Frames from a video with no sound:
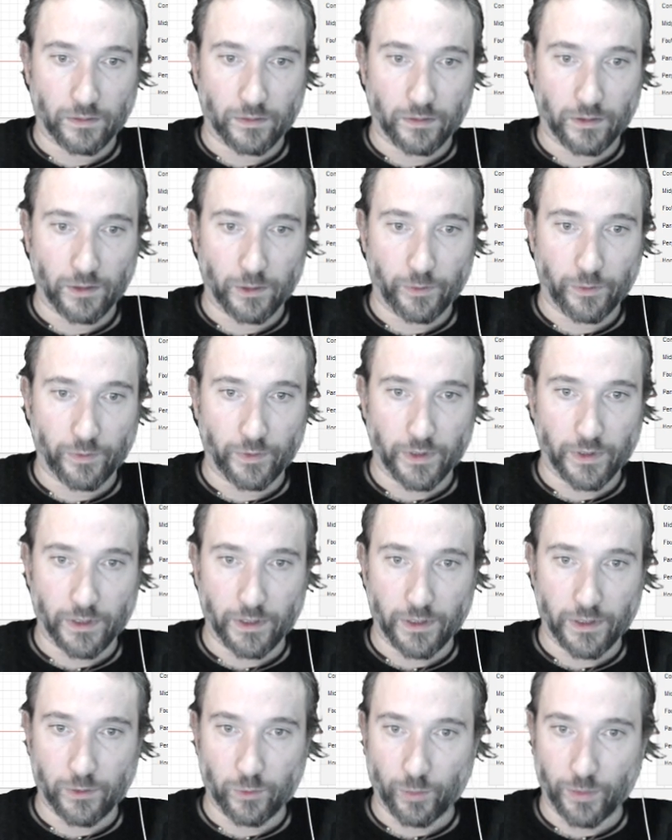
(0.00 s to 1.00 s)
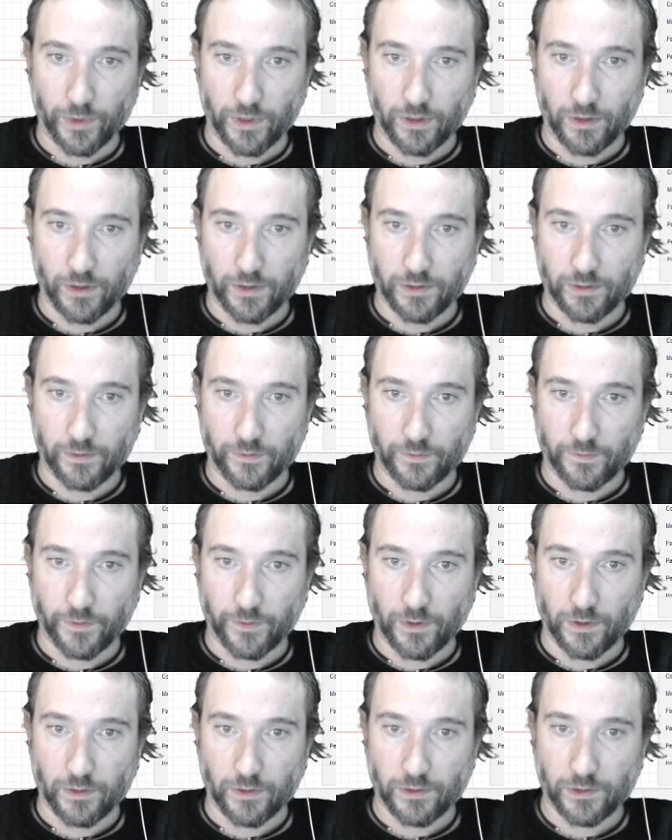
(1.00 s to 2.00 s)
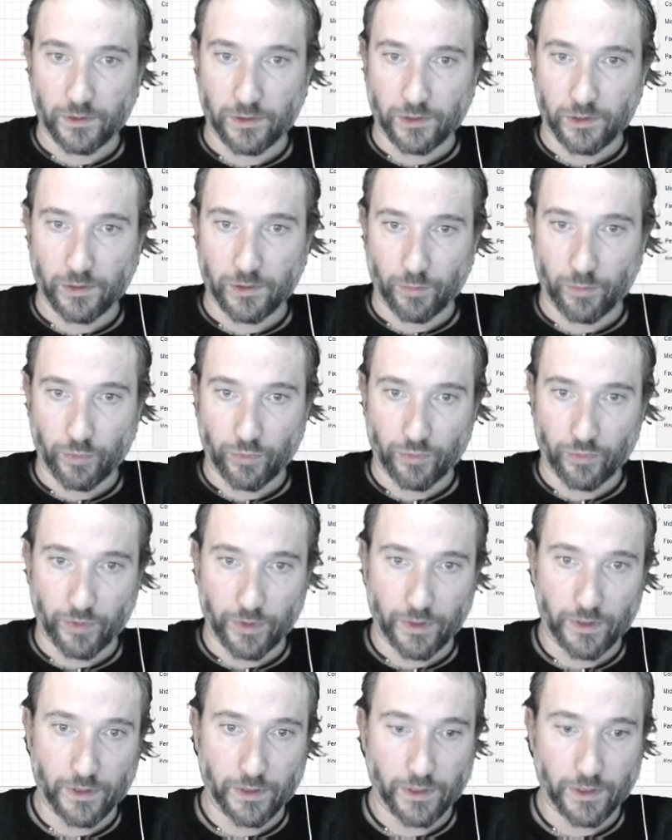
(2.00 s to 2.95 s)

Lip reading: Hopefully these will be nice and fast to print